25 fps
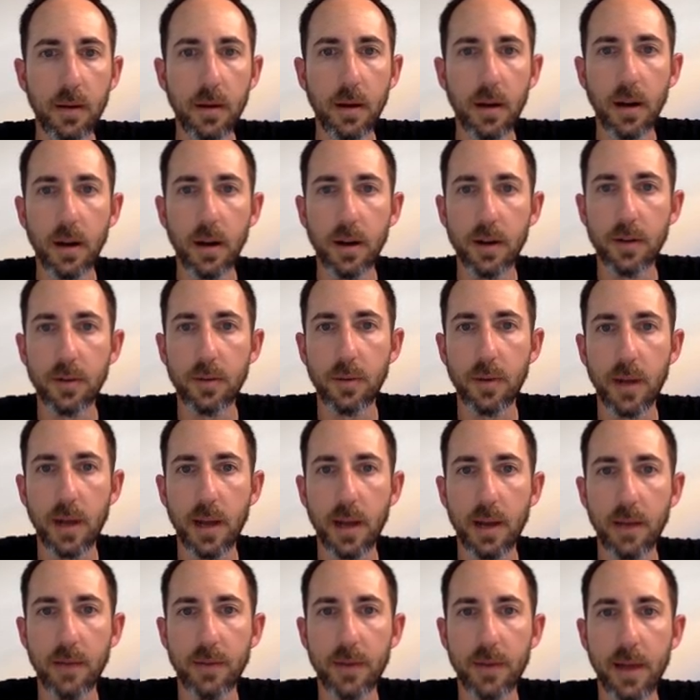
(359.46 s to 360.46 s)
I just want to
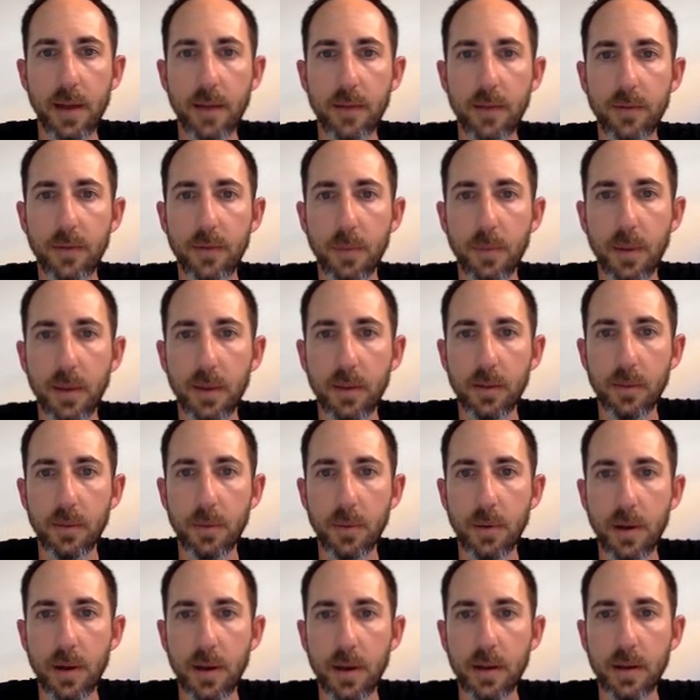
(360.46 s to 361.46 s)
have that for peace of
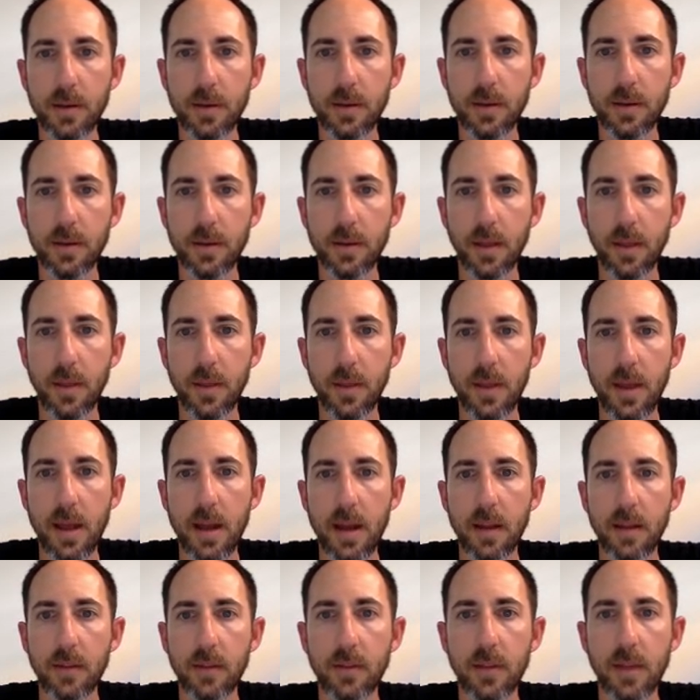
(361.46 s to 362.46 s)
mind that that
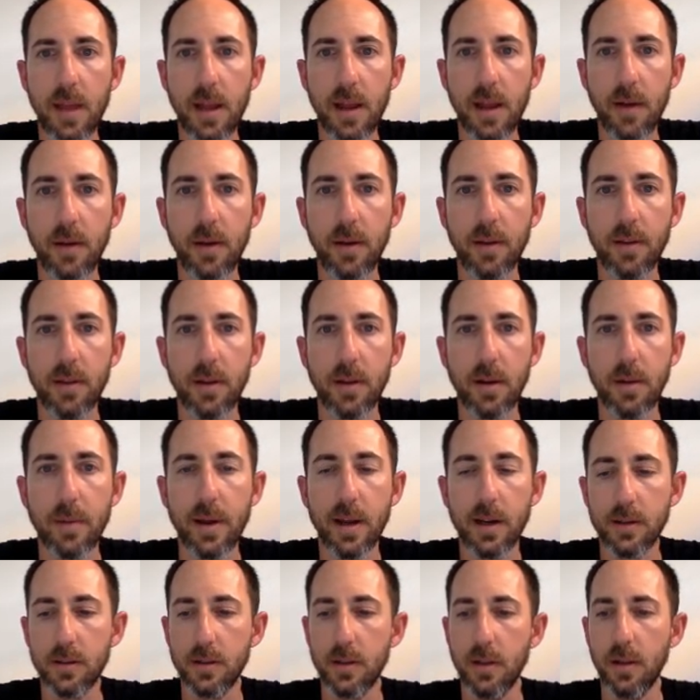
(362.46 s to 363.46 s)
is the area that I'm
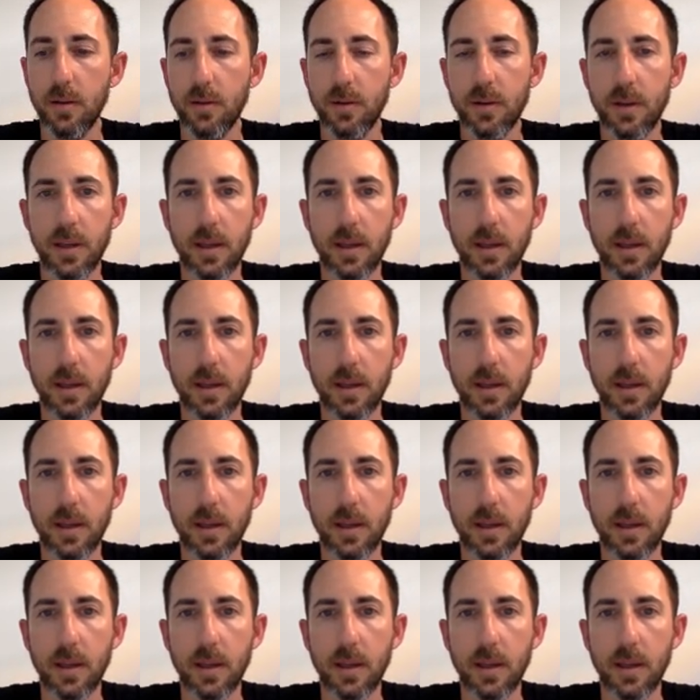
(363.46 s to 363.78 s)
actually looking